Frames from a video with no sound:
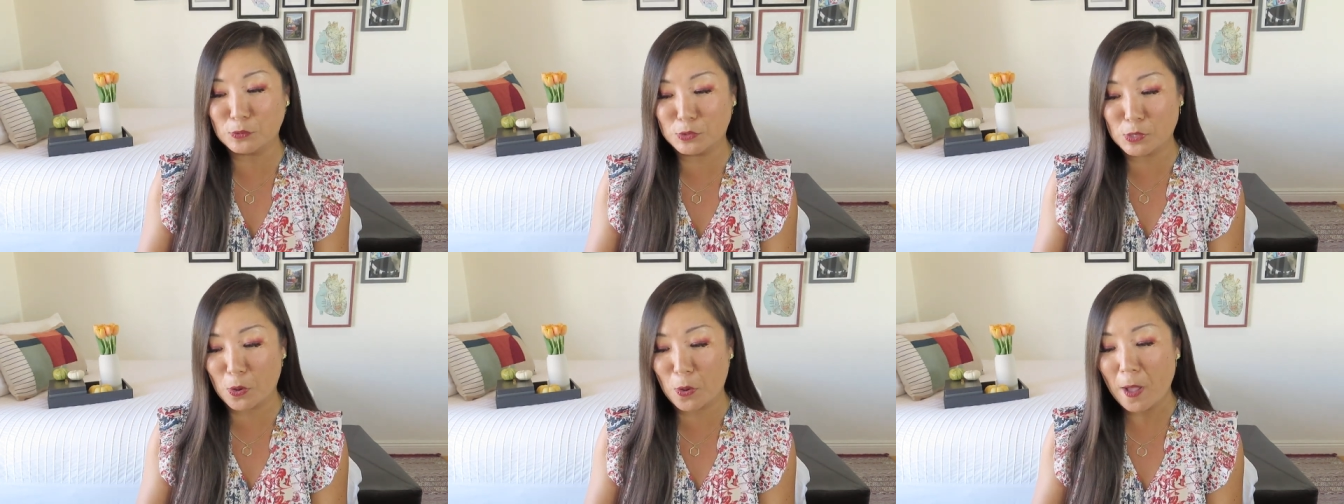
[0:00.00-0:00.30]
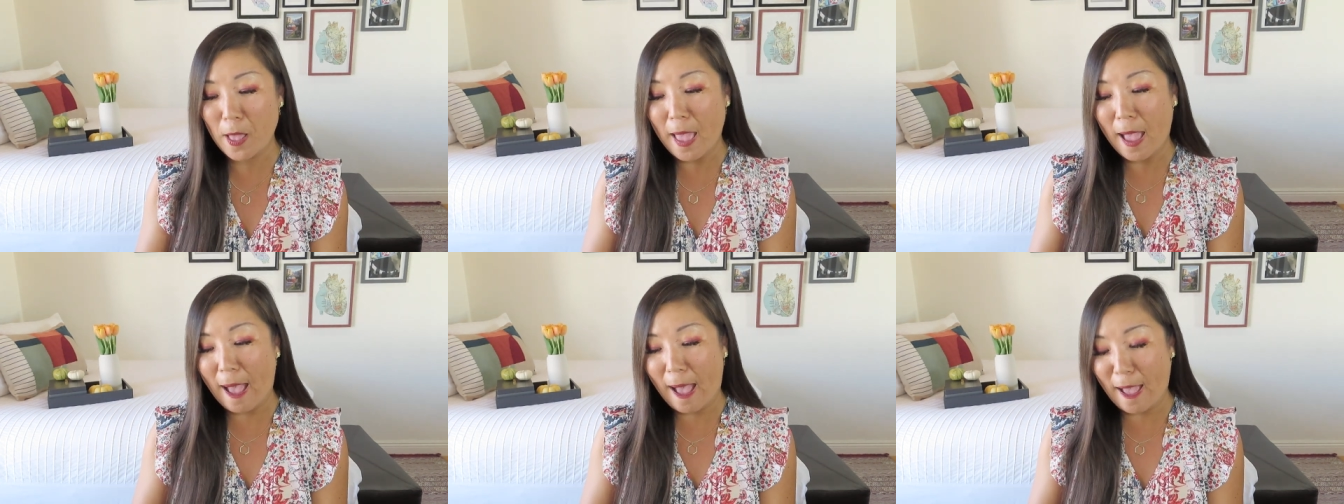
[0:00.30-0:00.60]

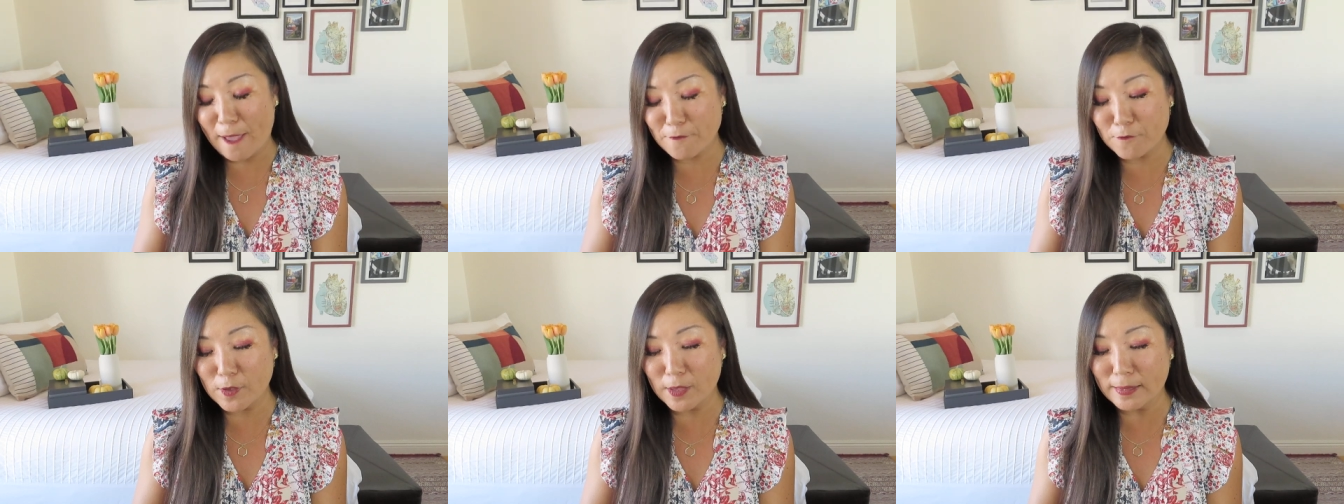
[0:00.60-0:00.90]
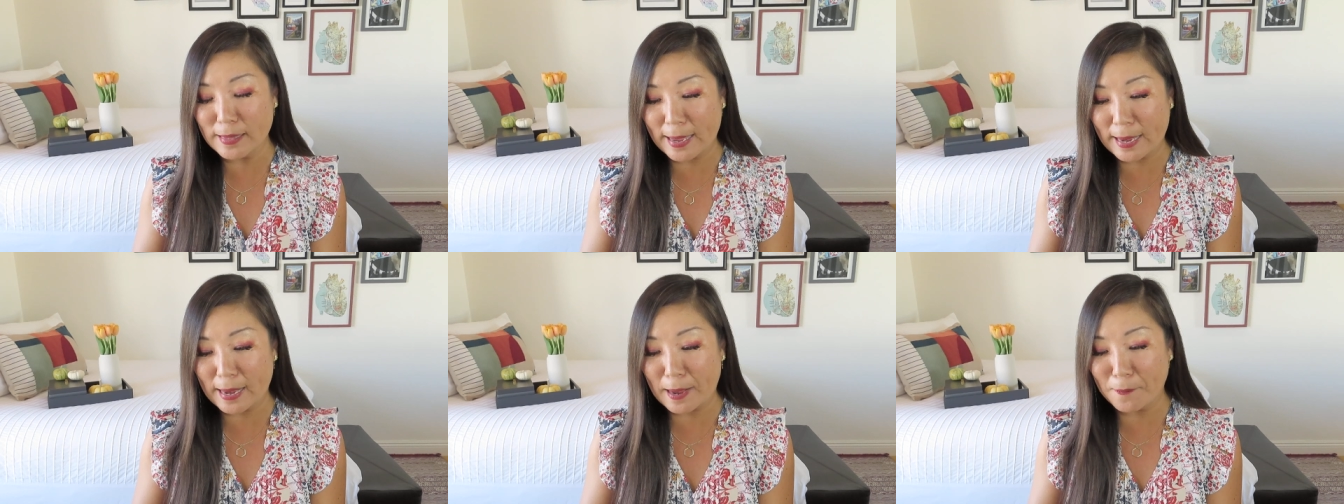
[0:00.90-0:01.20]
so I
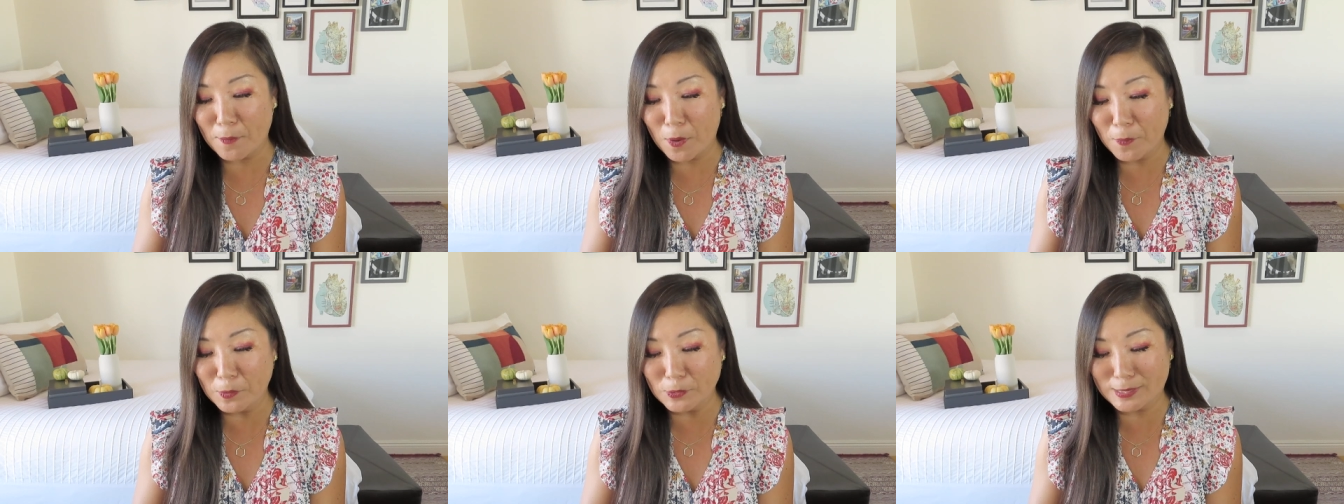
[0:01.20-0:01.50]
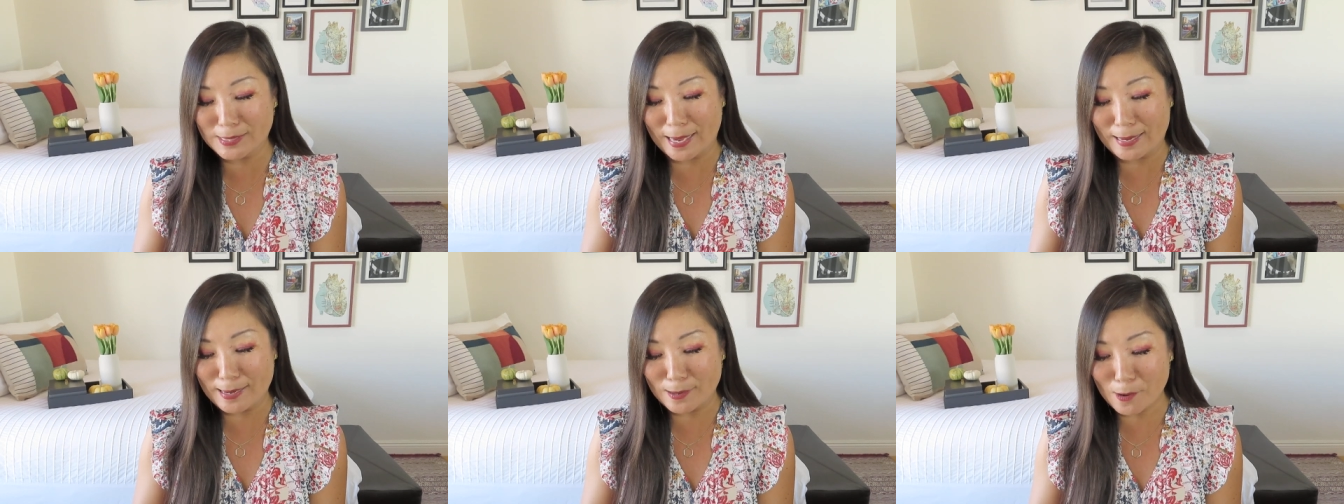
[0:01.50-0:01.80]
feel like I'm
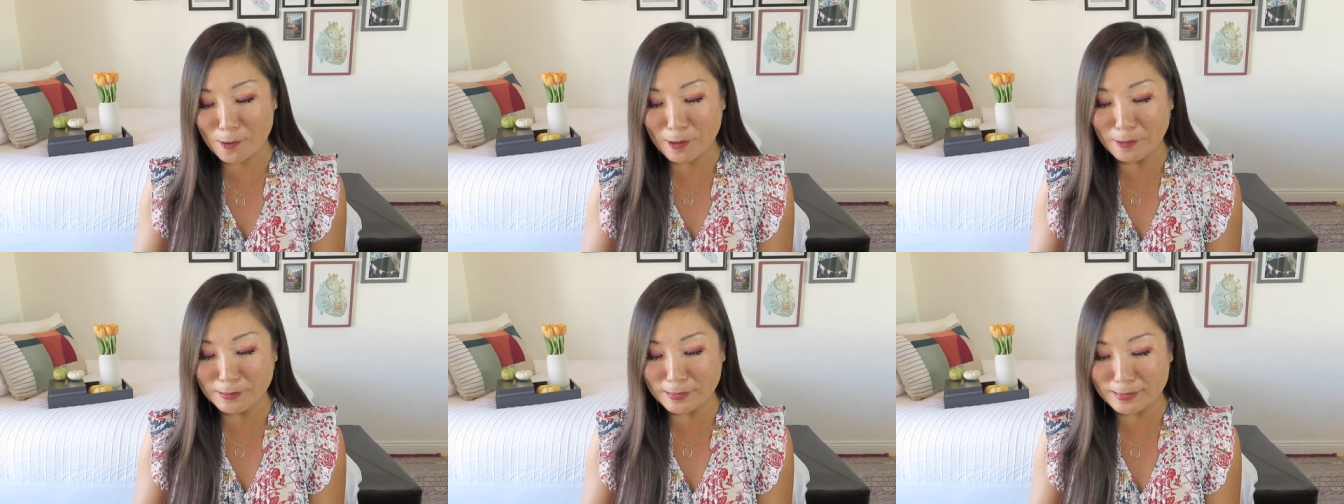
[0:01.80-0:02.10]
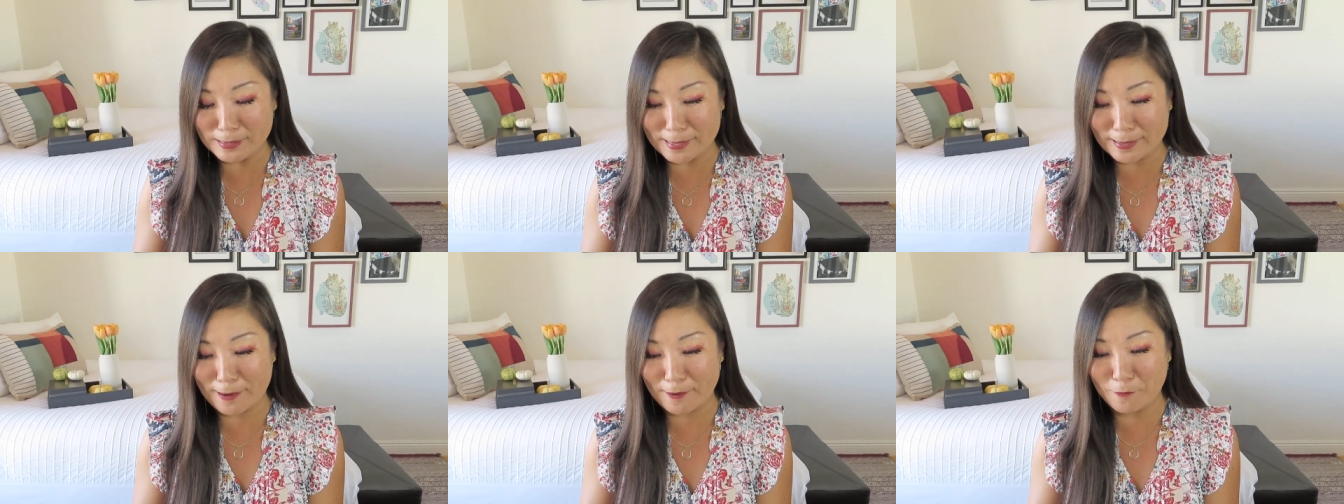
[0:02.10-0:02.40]
almost getting a whole
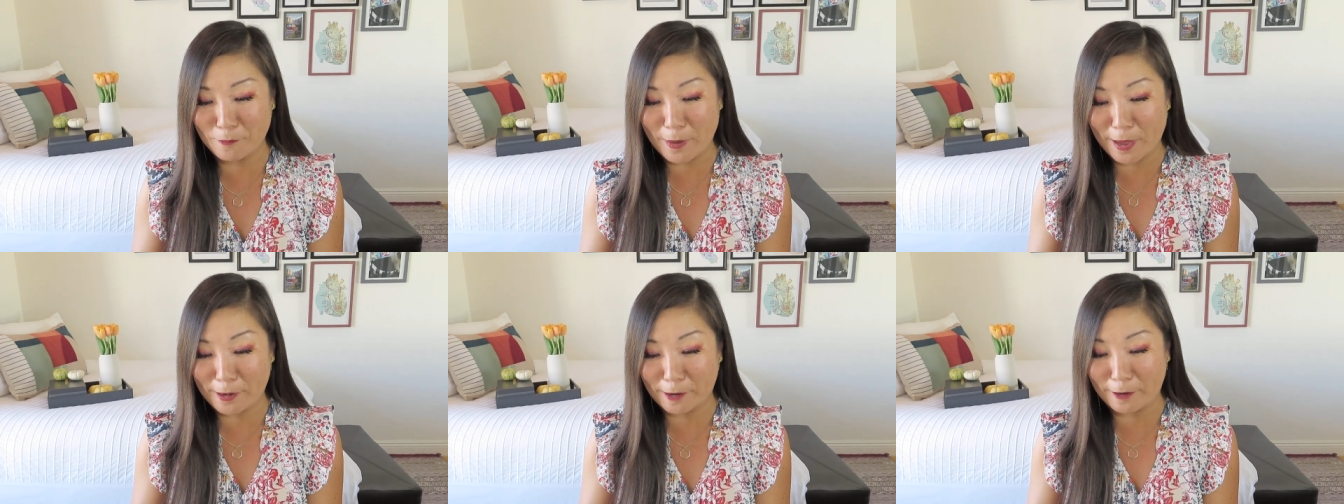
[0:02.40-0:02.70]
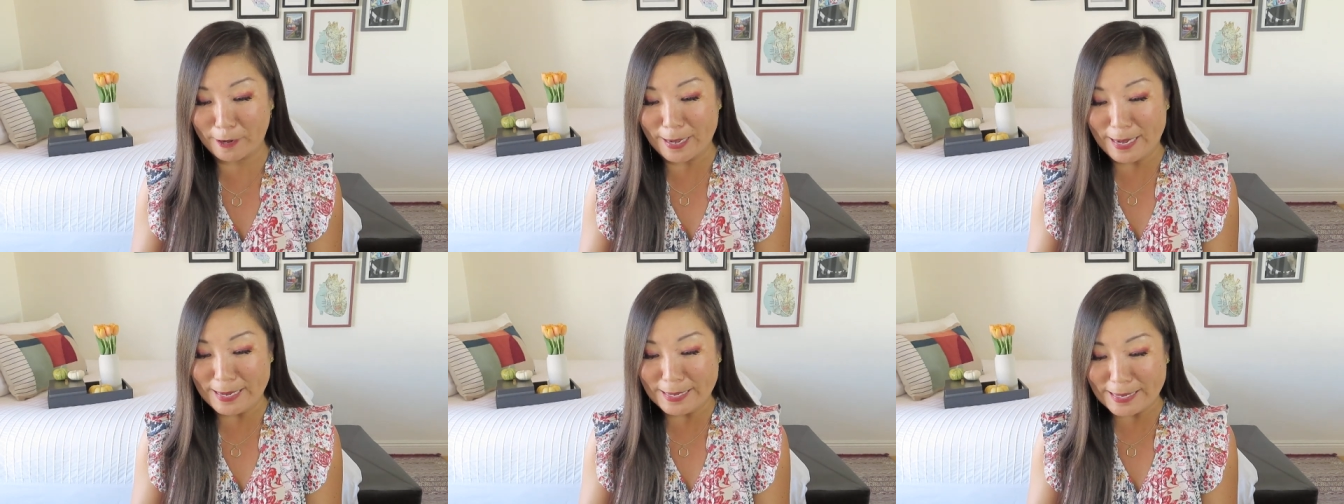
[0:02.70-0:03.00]
stick of
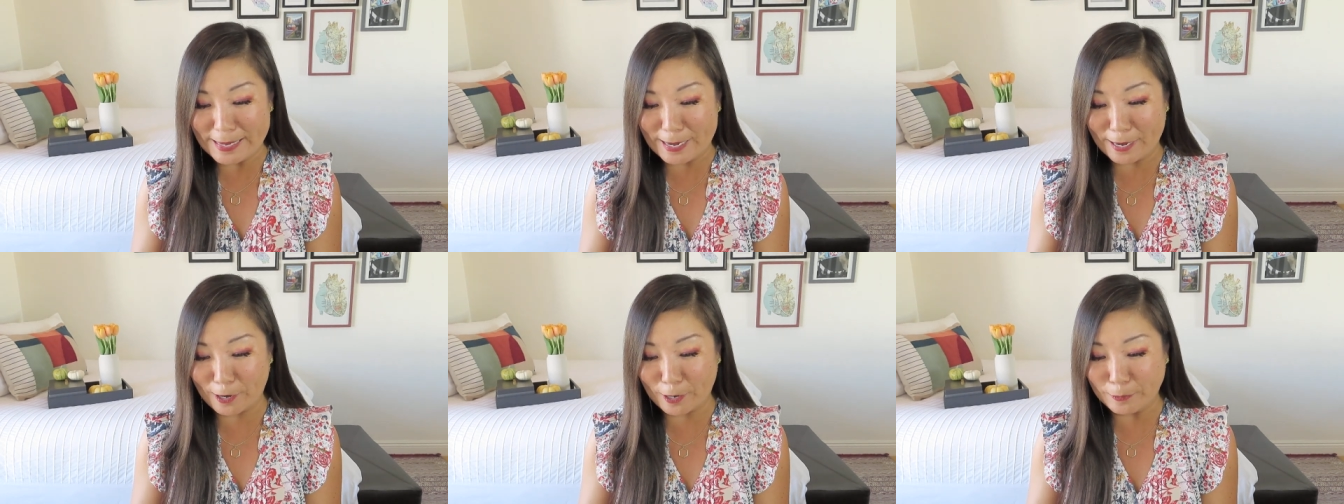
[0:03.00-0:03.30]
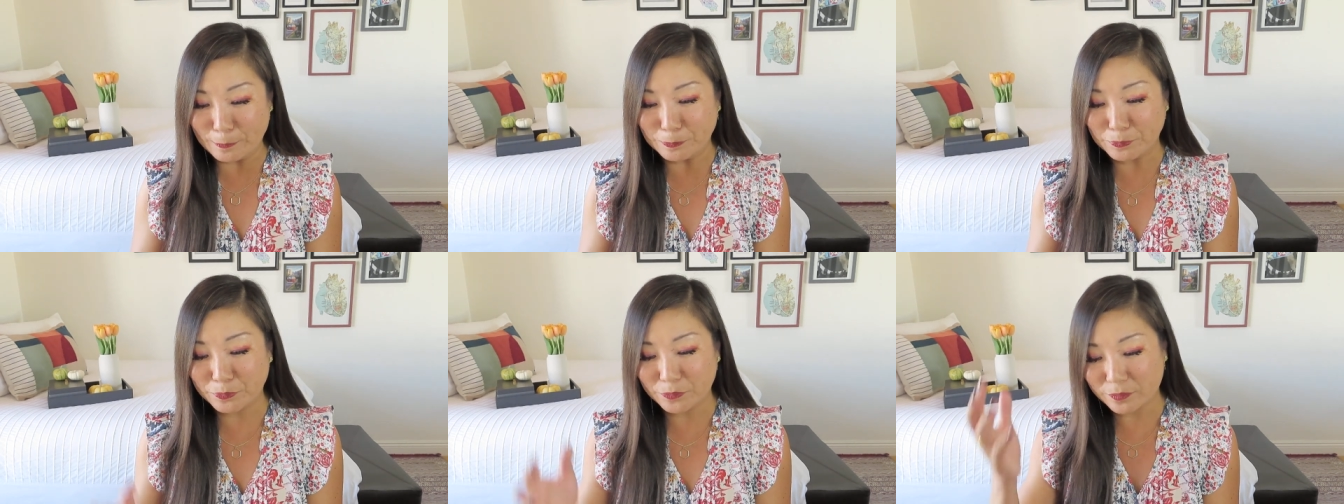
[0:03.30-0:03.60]
butter in
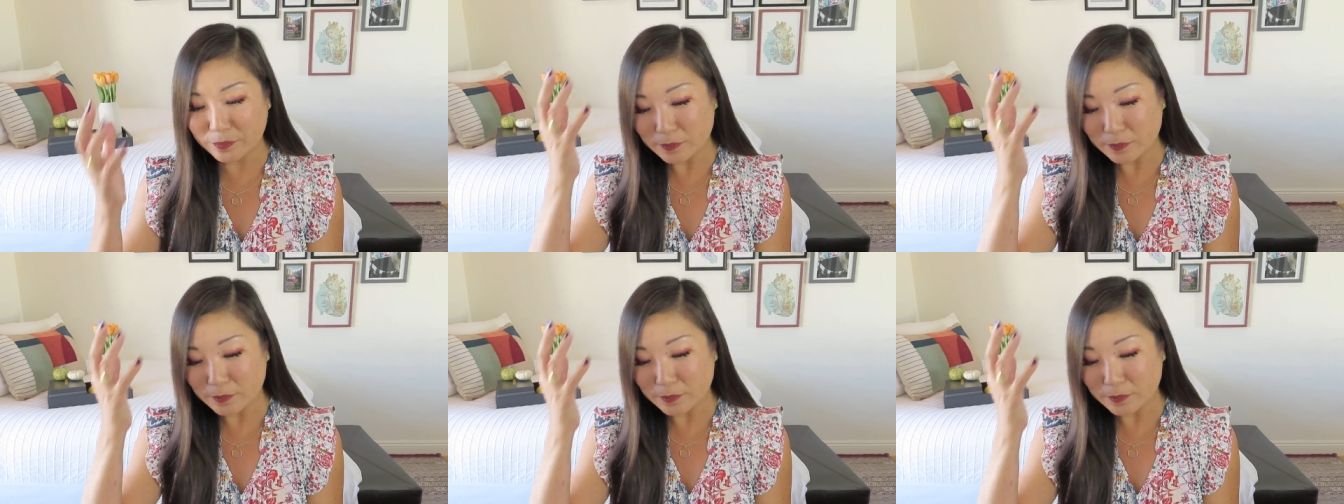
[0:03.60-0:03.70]
here.